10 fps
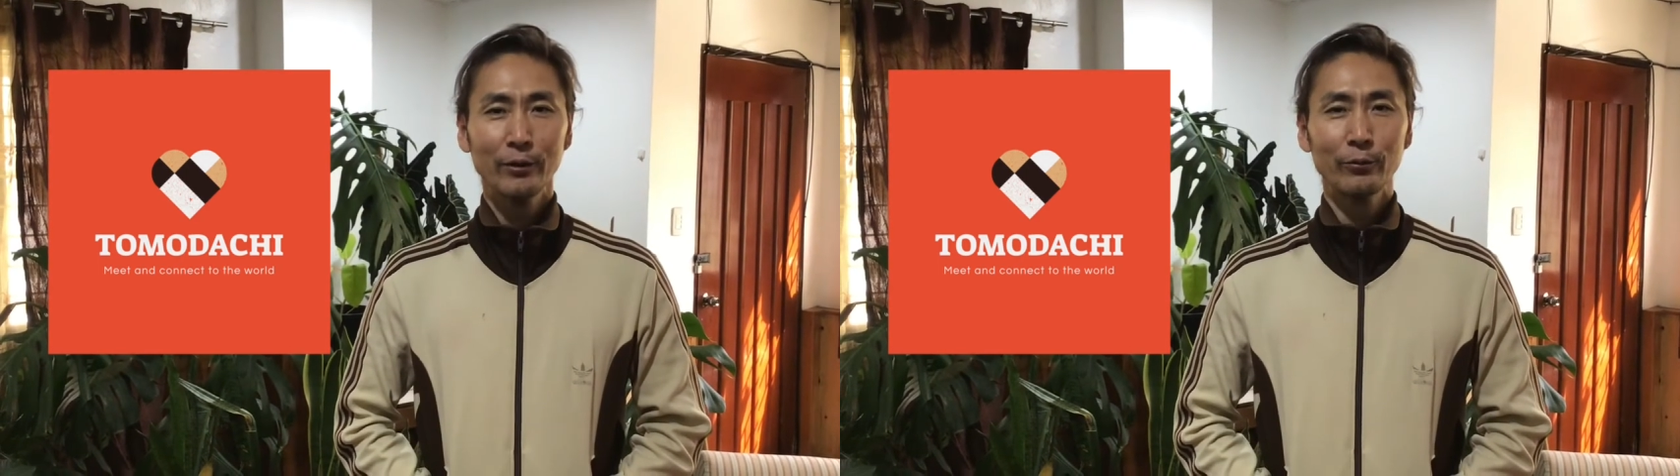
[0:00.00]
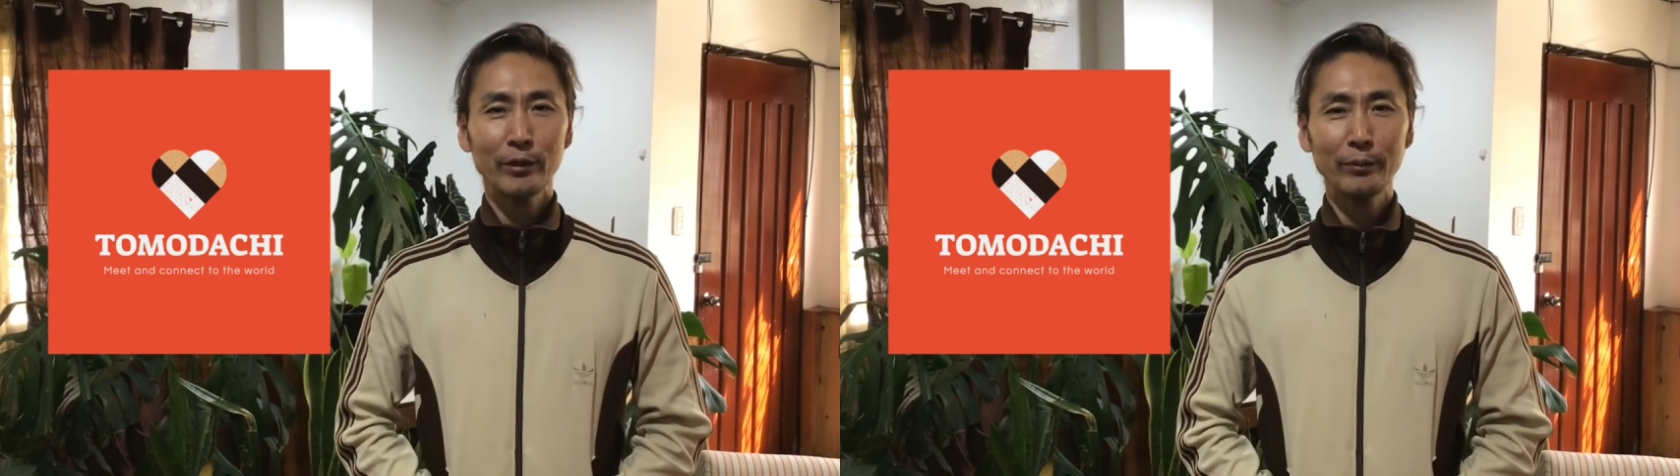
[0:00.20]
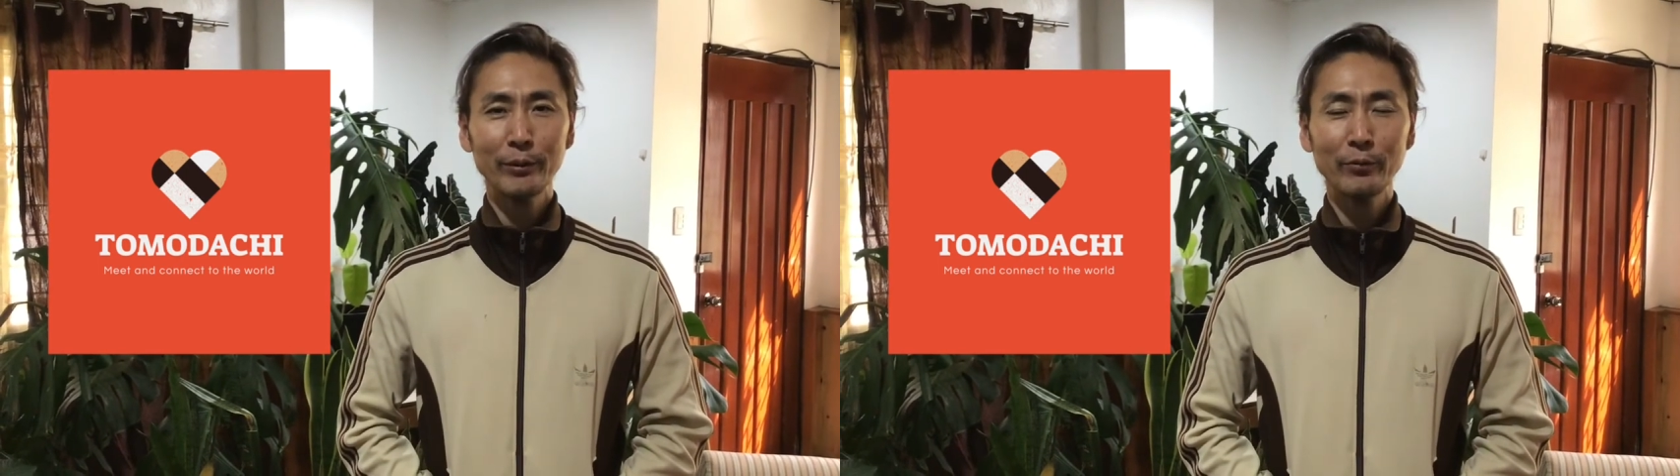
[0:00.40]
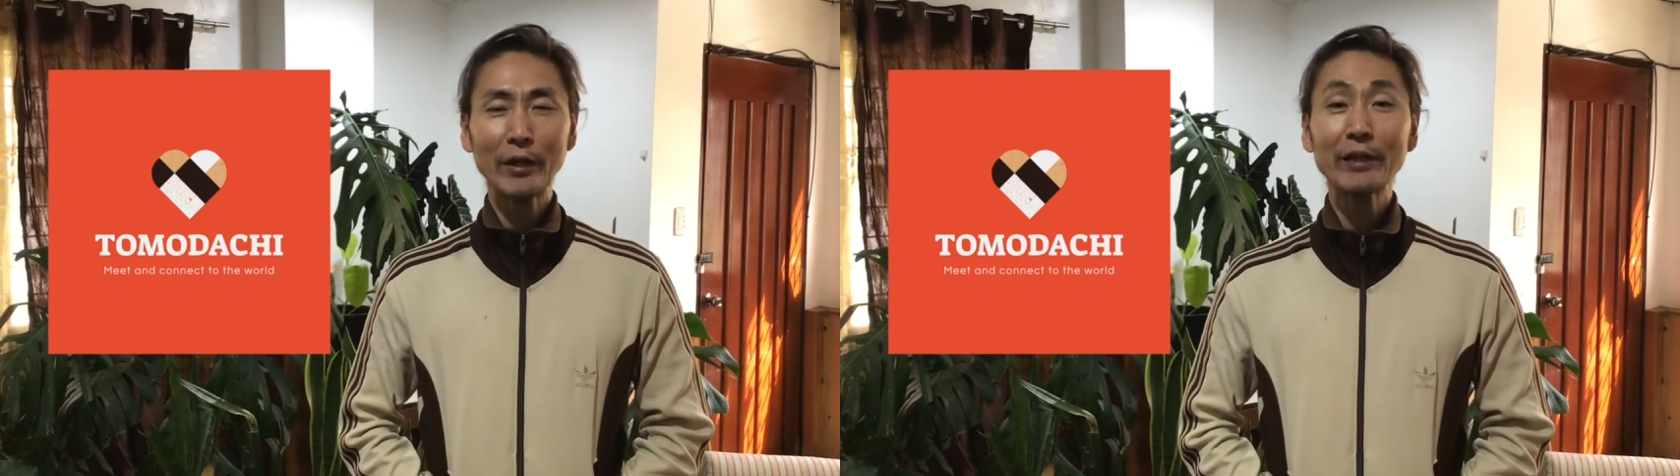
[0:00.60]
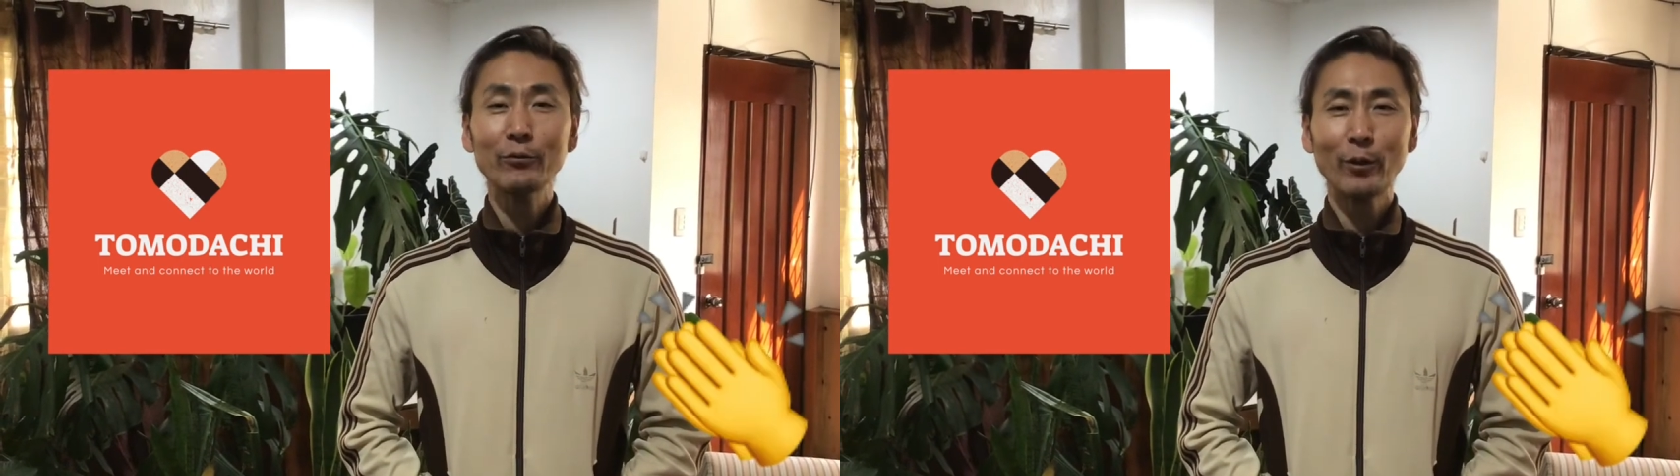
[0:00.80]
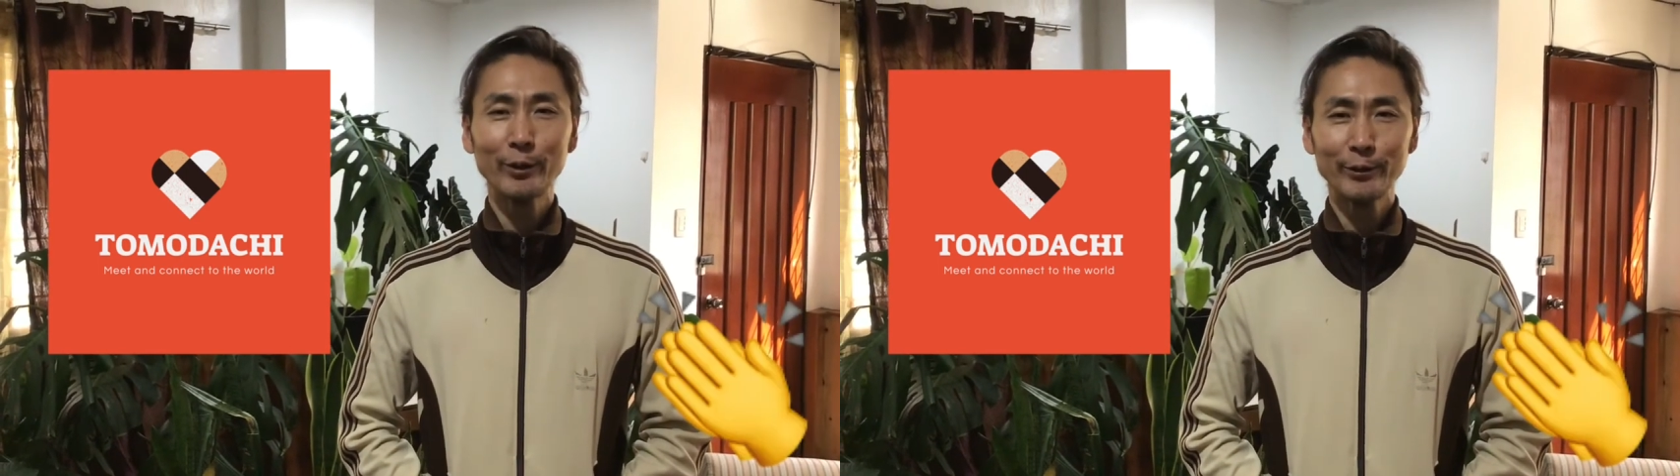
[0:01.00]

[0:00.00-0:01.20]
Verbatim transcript: We'll be waiting for